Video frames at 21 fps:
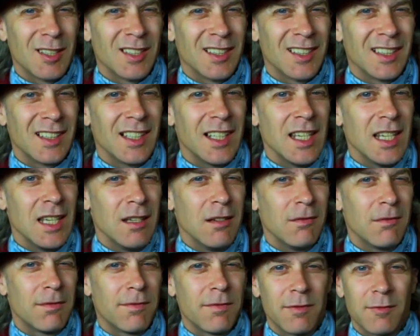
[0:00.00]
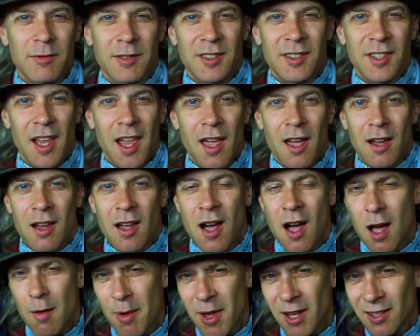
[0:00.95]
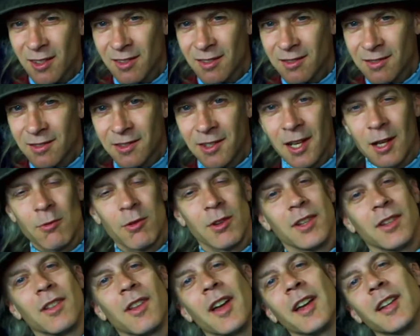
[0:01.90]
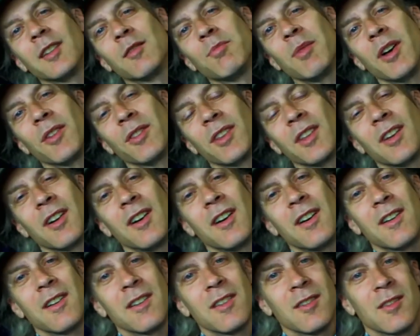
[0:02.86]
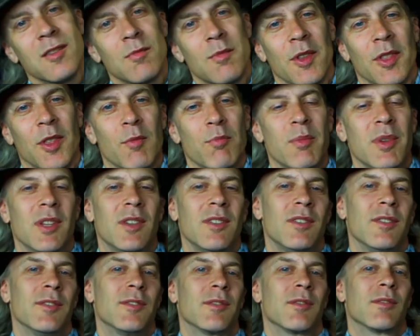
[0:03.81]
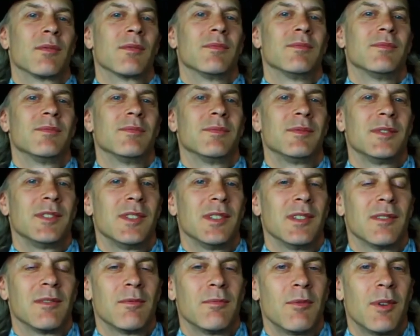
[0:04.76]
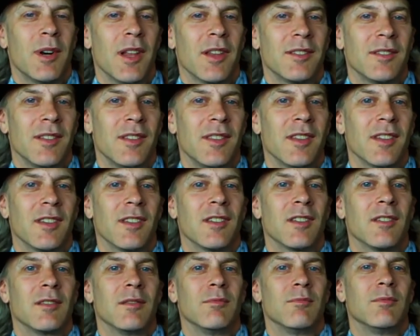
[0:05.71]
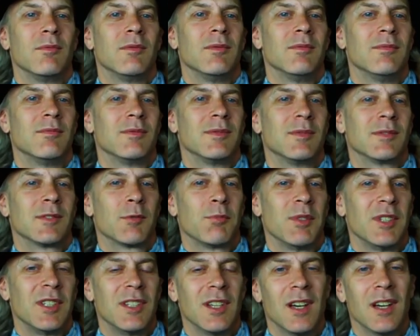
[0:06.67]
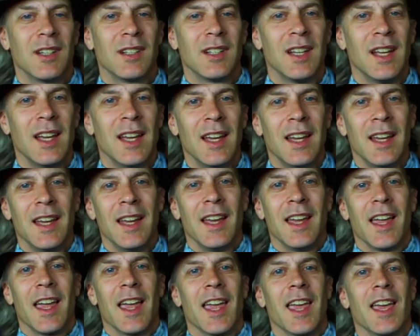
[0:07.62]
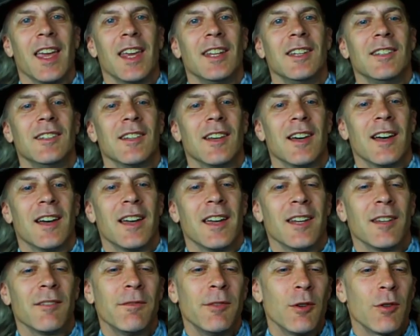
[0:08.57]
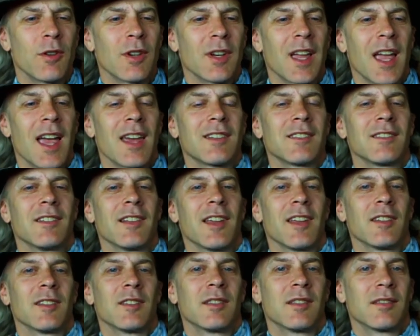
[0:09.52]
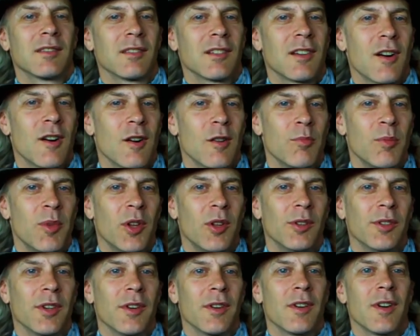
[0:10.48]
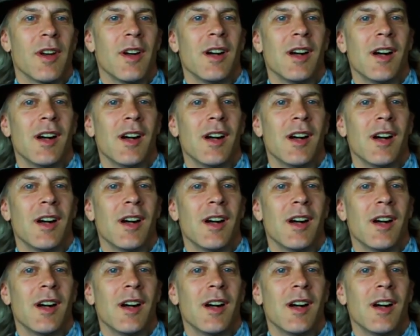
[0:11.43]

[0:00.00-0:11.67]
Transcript: leave, say, a comment saying what you liked about the cars or about the builds, or, you know, what else you think could be done. And if you're a Gaslands car builder,